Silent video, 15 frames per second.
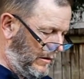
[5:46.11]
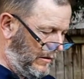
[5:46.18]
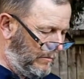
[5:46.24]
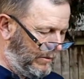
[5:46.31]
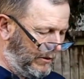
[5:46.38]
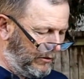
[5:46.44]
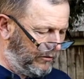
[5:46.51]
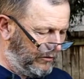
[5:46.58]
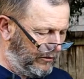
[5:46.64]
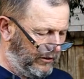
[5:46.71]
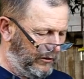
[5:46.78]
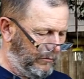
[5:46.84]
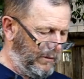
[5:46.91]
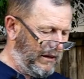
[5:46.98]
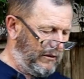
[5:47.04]
because
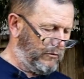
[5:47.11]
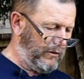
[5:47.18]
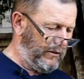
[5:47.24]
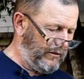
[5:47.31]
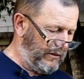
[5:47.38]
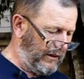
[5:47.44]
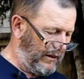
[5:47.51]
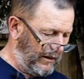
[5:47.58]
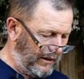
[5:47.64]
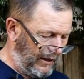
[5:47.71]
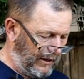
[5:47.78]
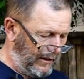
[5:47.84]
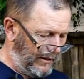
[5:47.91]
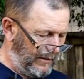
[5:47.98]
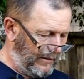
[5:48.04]
these batteries are